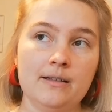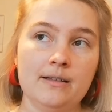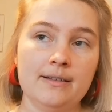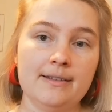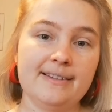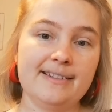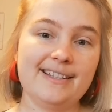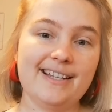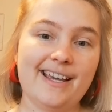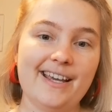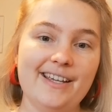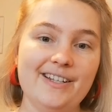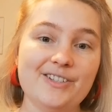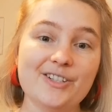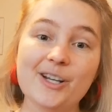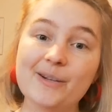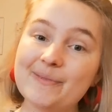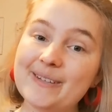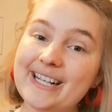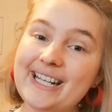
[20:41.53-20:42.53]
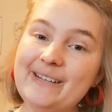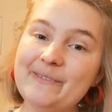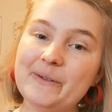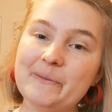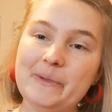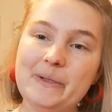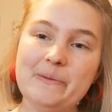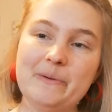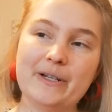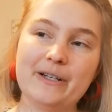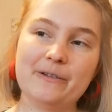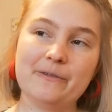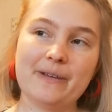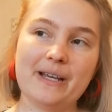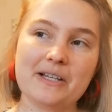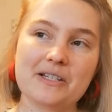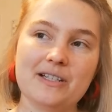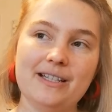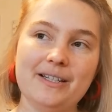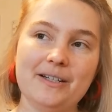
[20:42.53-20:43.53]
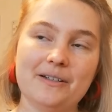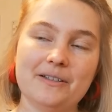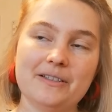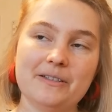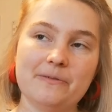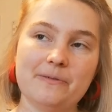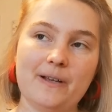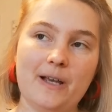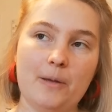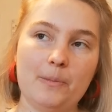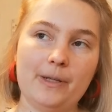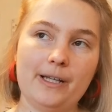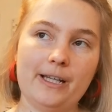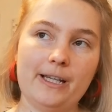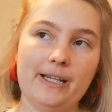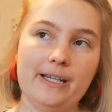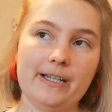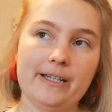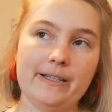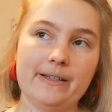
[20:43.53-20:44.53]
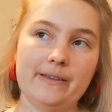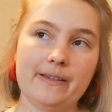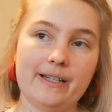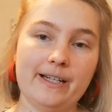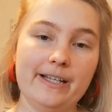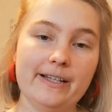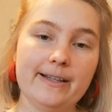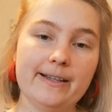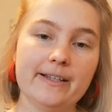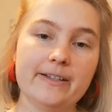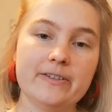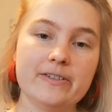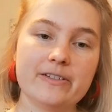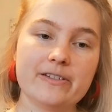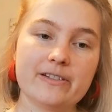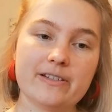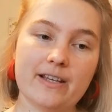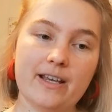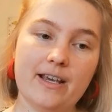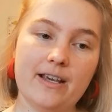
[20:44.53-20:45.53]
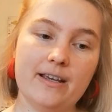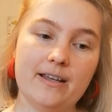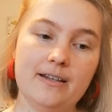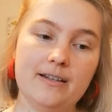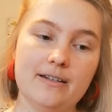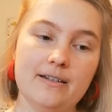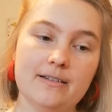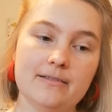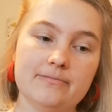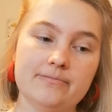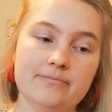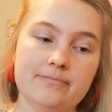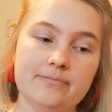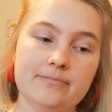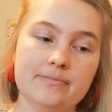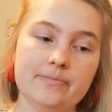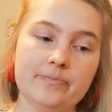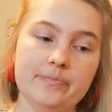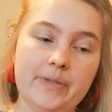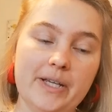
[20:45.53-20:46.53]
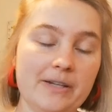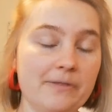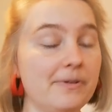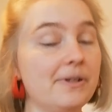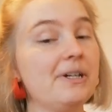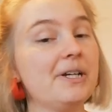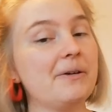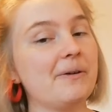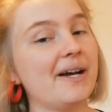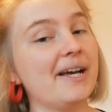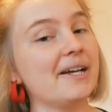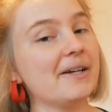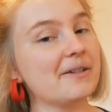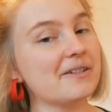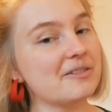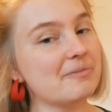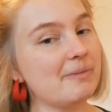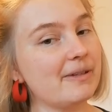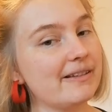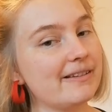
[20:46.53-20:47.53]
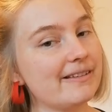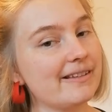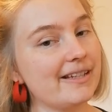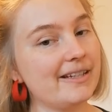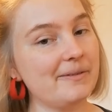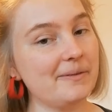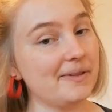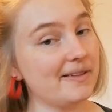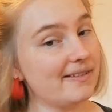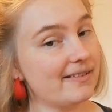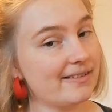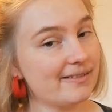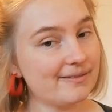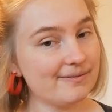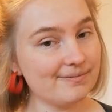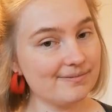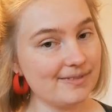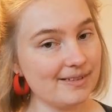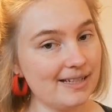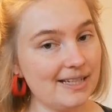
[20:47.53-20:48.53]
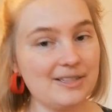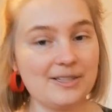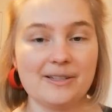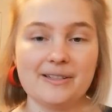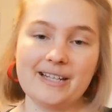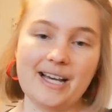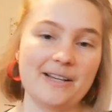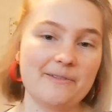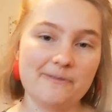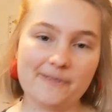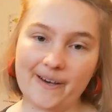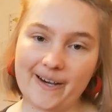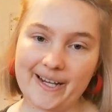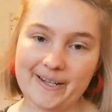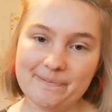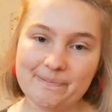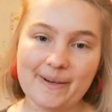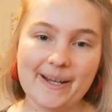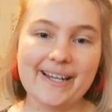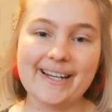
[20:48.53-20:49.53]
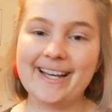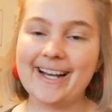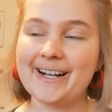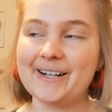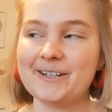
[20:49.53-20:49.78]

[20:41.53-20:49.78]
stay in Germany, when we would have actually gone to family in the Netherlands, and we had a very quiet Christmas, and it turned out fine. But